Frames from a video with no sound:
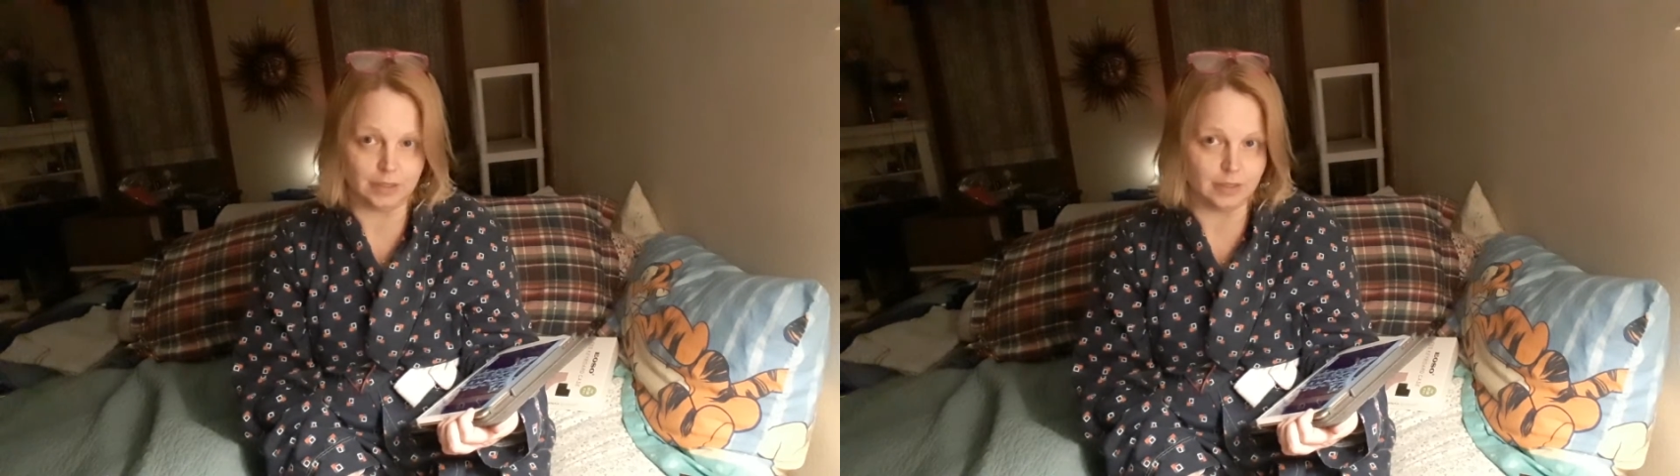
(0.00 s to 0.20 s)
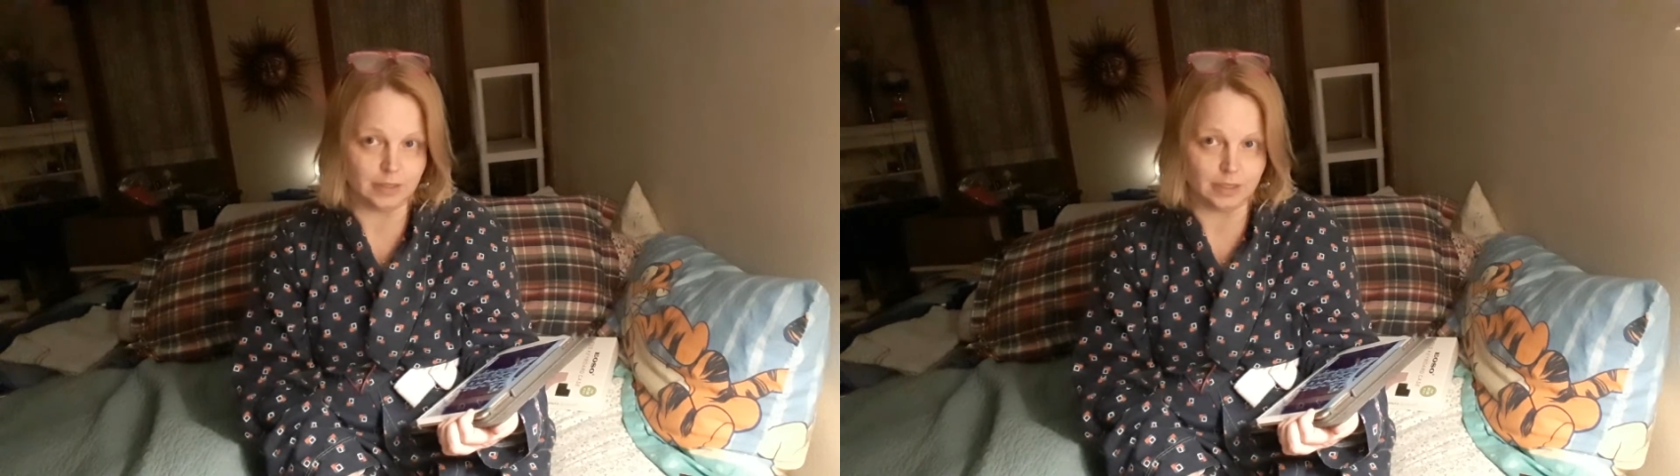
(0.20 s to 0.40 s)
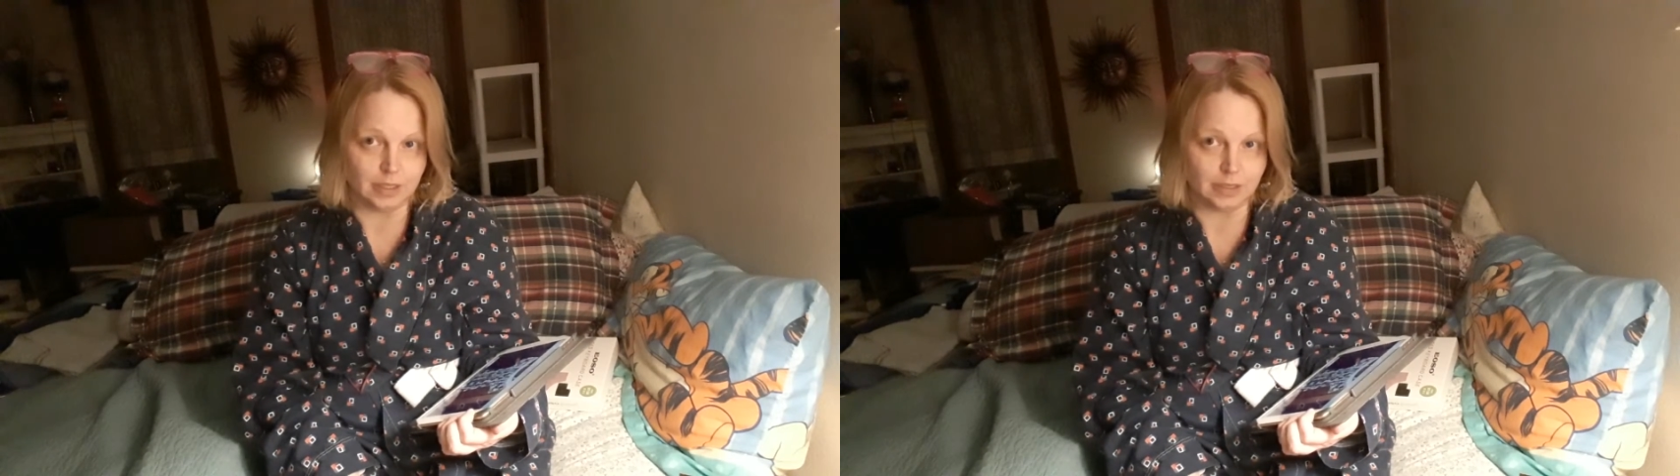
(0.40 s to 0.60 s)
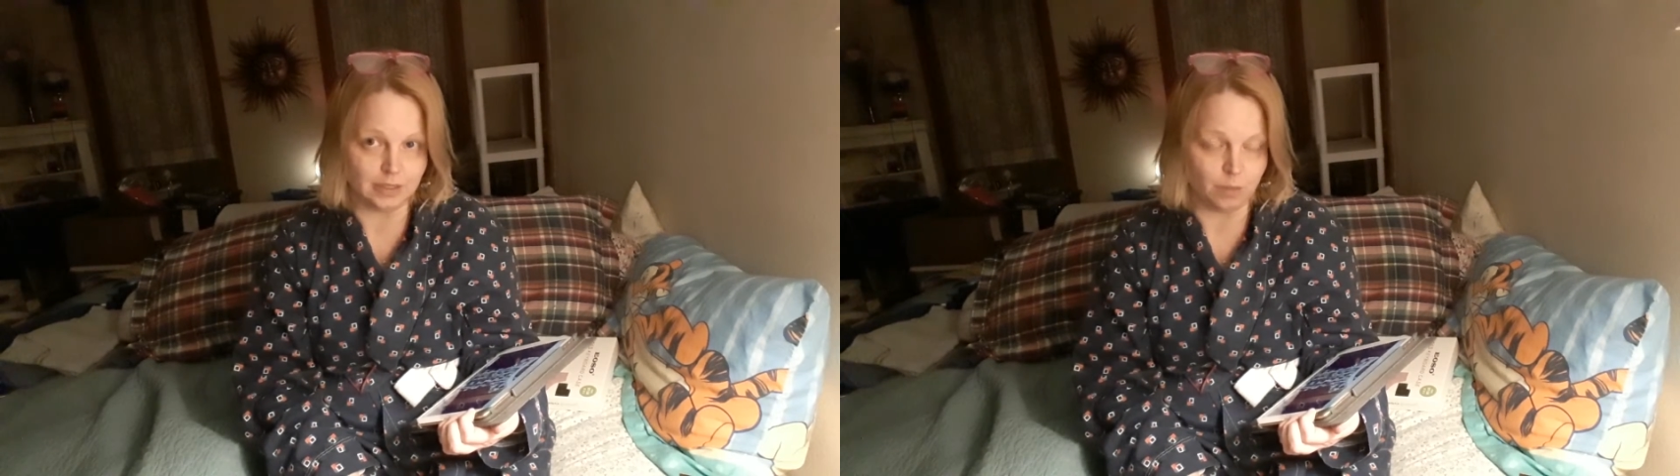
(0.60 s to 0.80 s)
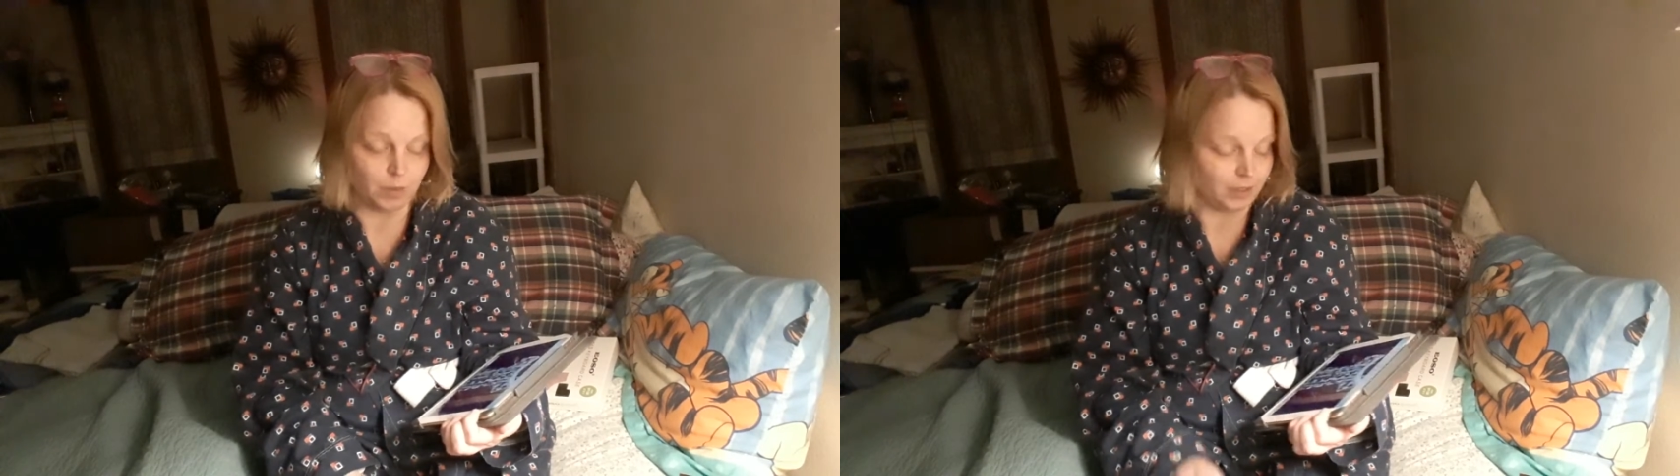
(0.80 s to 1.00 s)
list it because
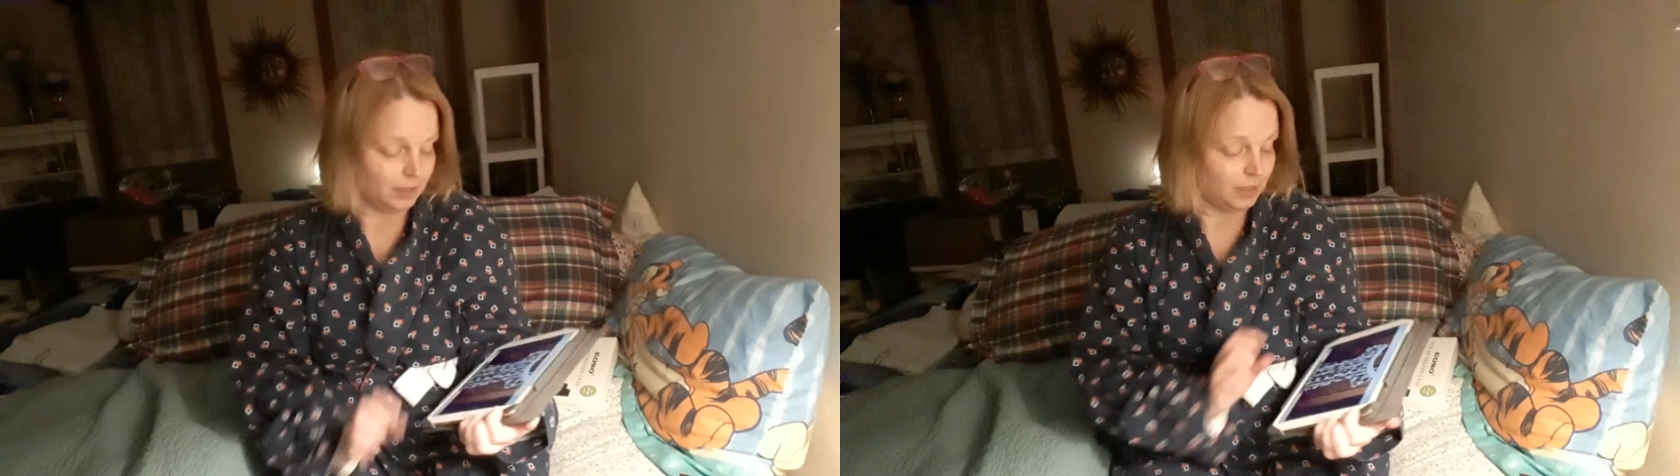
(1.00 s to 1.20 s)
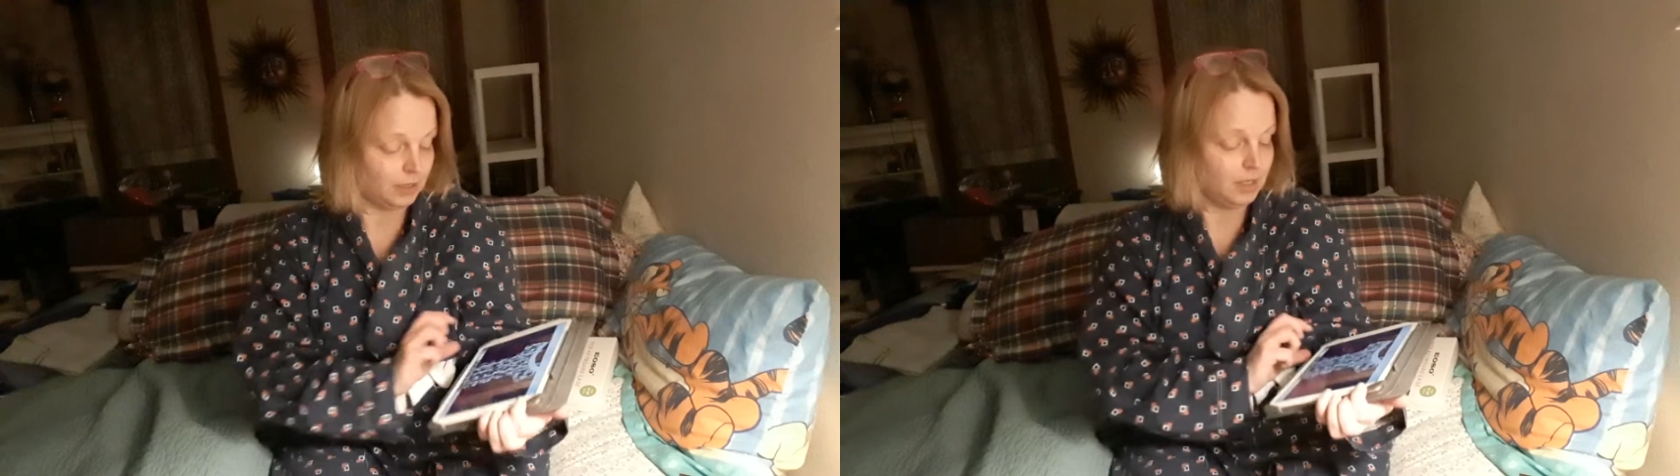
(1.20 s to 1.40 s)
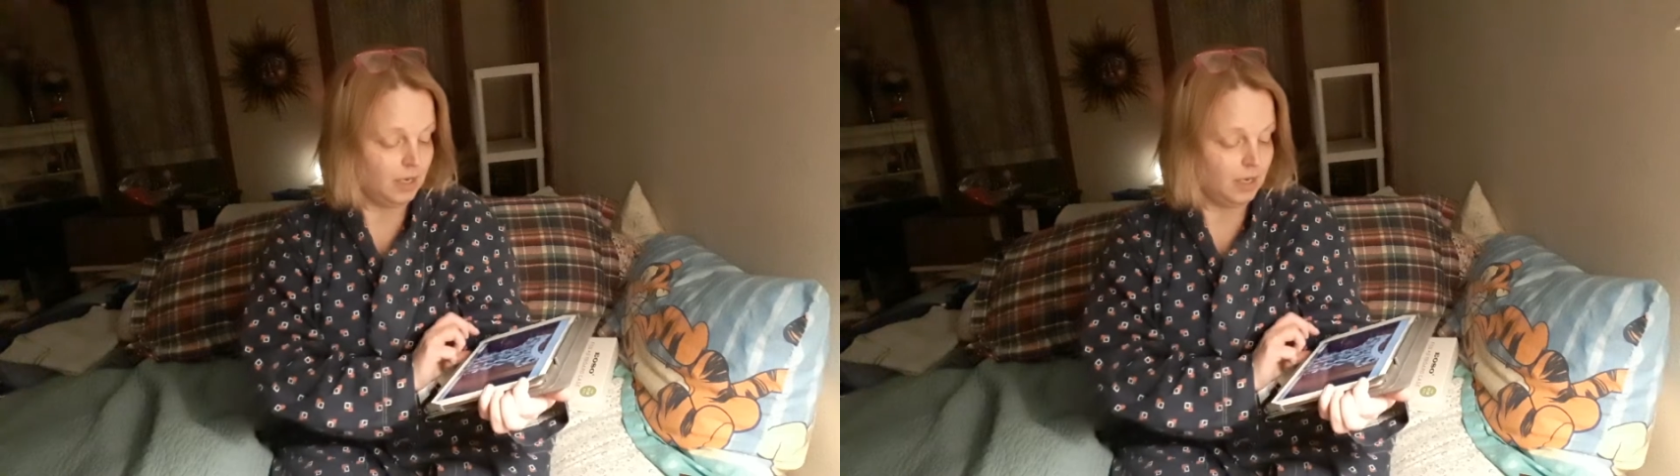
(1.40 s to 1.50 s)
I wanted it.